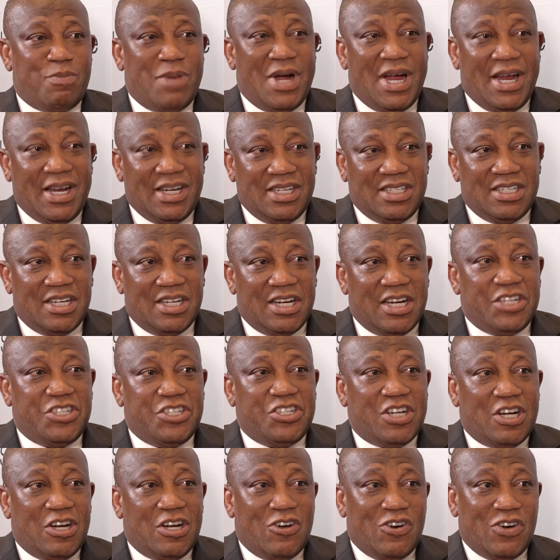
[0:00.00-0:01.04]
by
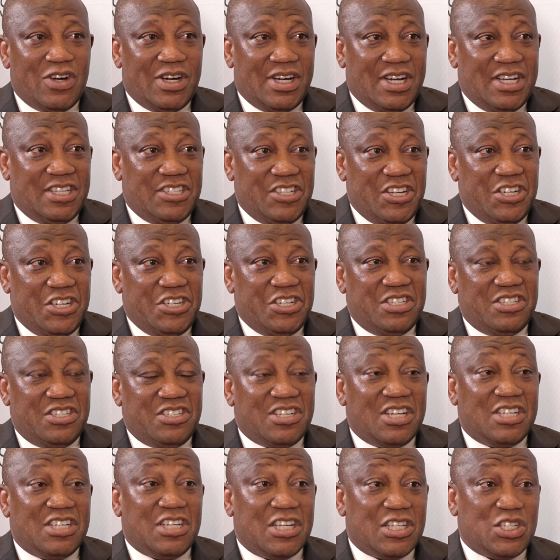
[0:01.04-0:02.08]
international organizations
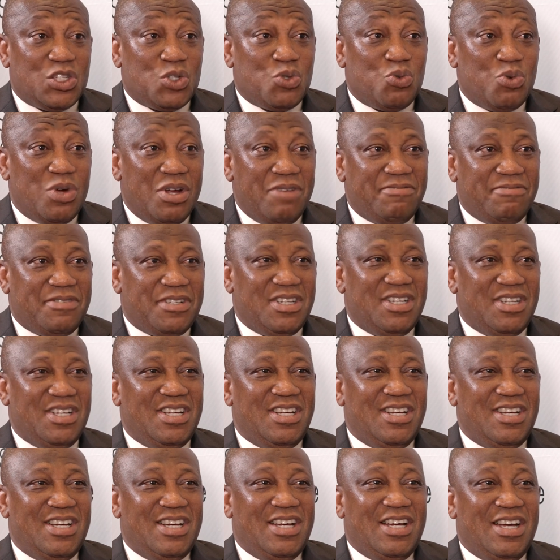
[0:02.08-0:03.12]
such as SWIFT
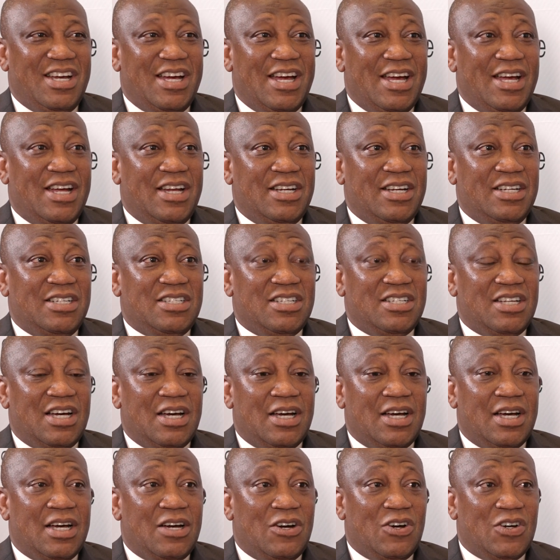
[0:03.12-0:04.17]
and
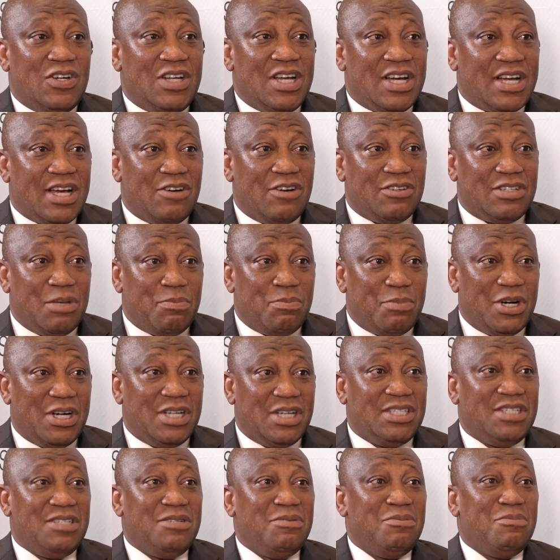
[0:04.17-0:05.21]
other
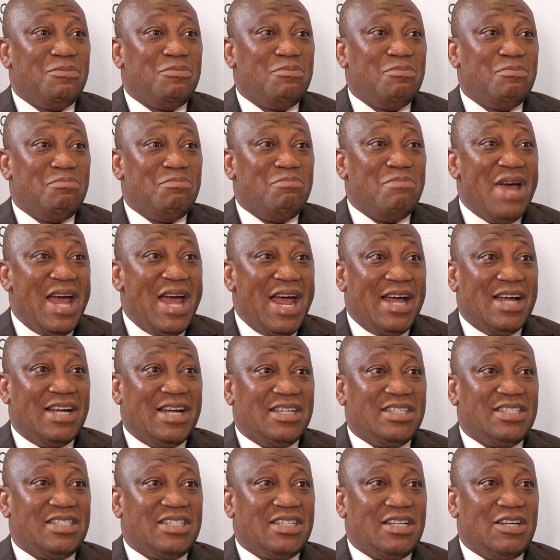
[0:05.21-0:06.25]
counterpart
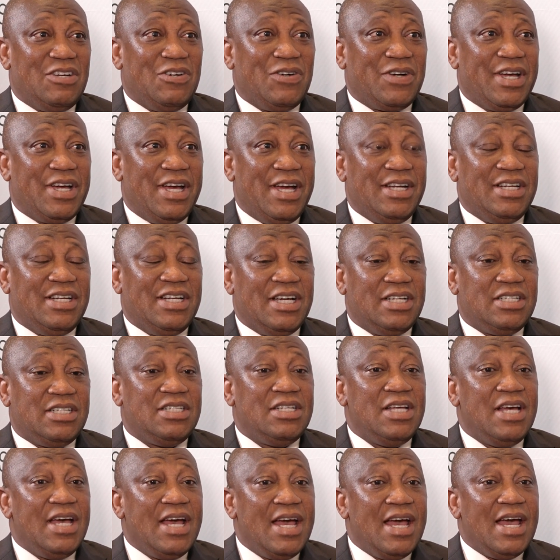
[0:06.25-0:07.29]
banks, that
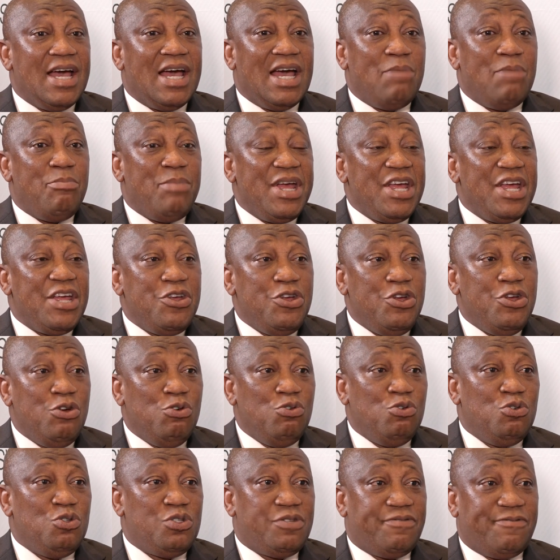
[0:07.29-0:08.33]
are being
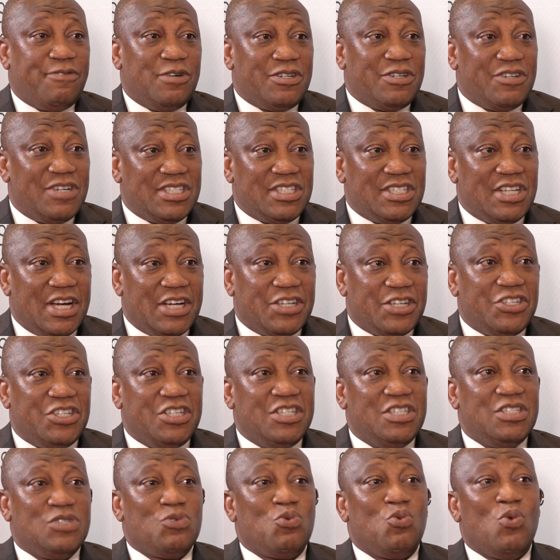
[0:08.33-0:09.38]
used for
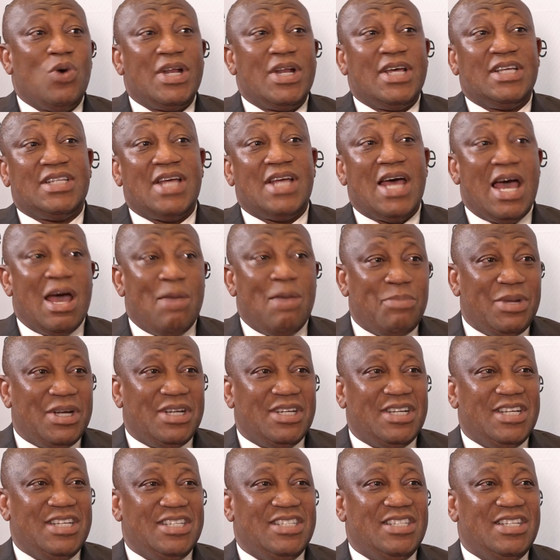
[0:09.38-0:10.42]
transactions, what has
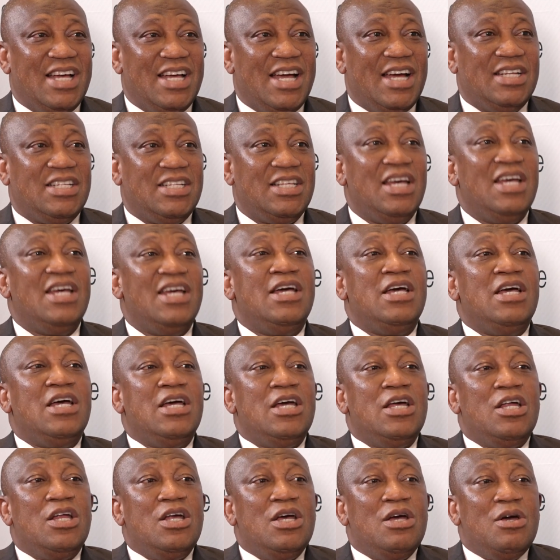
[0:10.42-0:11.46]
happened is that
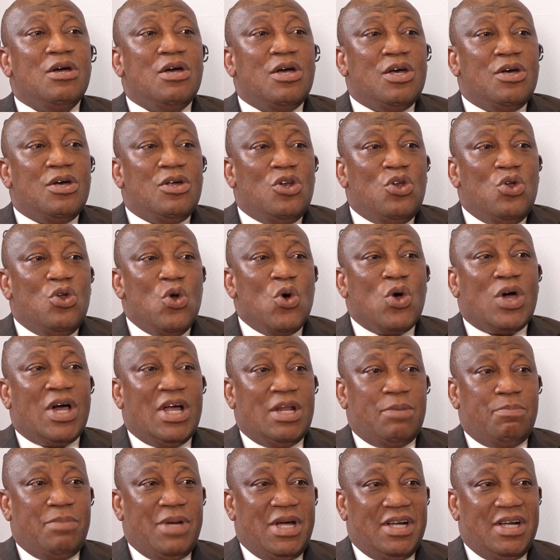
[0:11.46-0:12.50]

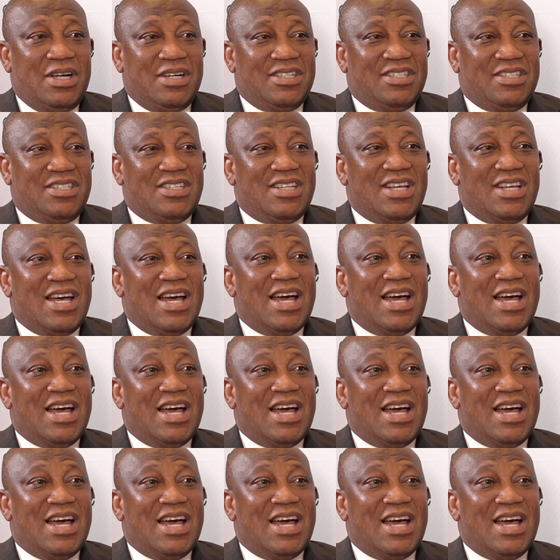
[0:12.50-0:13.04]
local banks